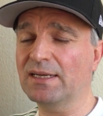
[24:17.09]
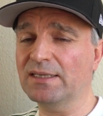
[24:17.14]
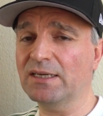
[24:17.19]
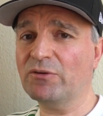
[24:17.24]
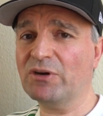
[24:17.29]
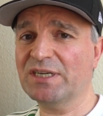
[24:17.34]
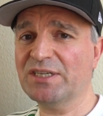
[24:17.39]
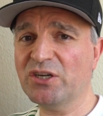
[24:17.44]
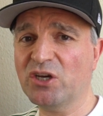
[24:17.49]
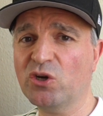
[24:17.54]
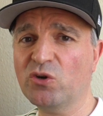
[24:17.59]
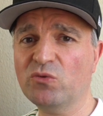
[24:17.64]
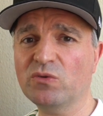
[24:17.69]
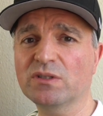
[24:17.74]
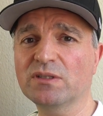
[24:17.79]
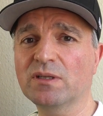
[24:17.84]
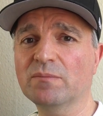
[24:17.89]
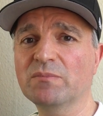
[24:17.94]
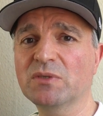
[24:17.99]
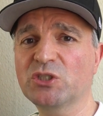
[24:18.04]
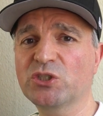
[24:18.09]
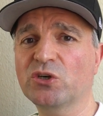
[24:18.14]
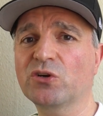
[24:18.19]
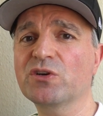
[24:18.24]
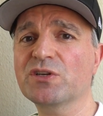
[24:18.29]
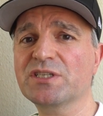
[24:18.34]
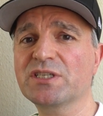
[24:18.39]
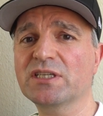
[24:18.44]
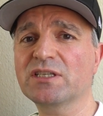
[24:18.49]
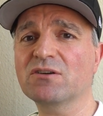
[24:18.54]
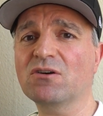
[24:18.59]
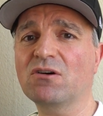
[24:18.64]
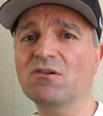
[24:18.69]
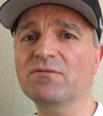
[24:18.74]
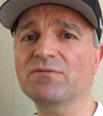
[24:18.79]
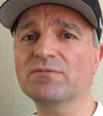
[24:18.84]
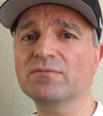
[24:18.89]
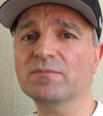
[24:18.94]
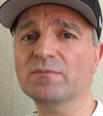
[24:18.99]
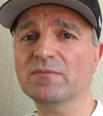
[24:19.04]
Now I know the majority
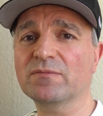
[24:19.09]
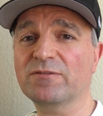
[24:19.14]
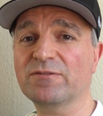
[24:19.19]
of